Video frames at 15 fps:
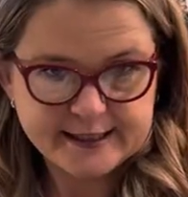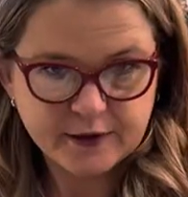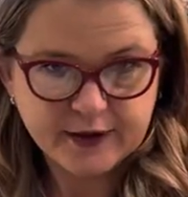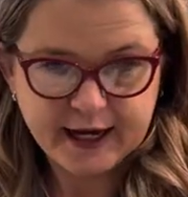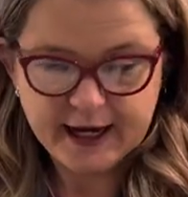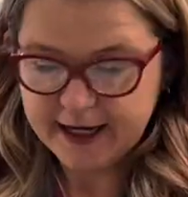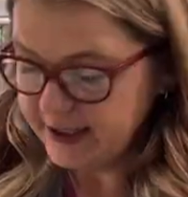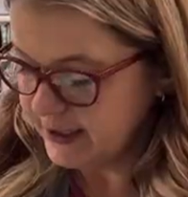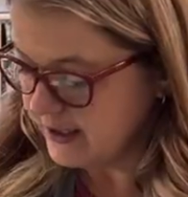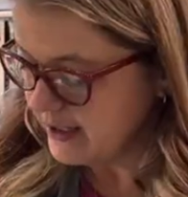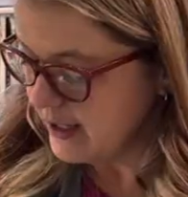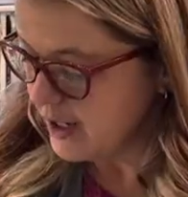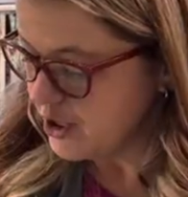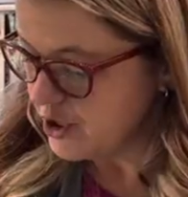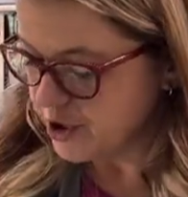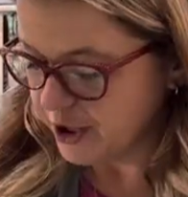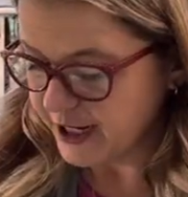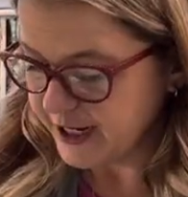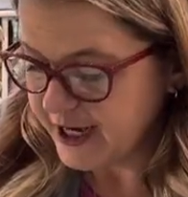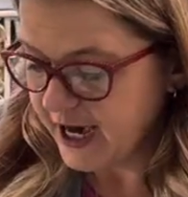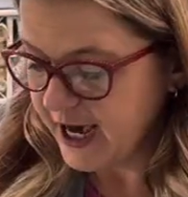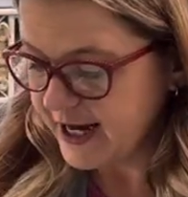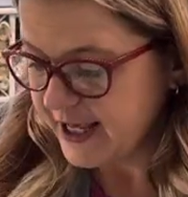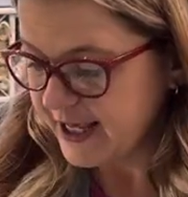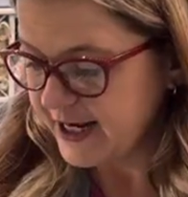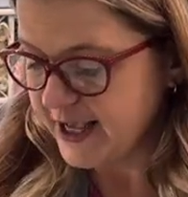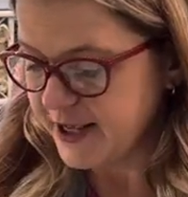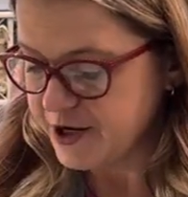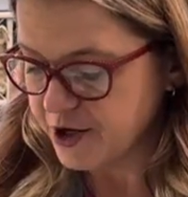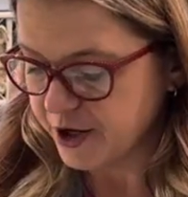okay? You're gonna cut it
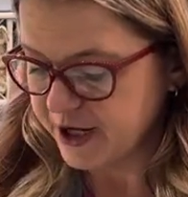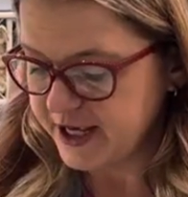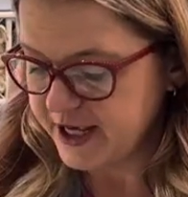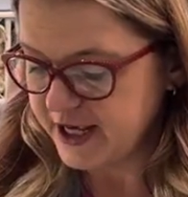and you're gonna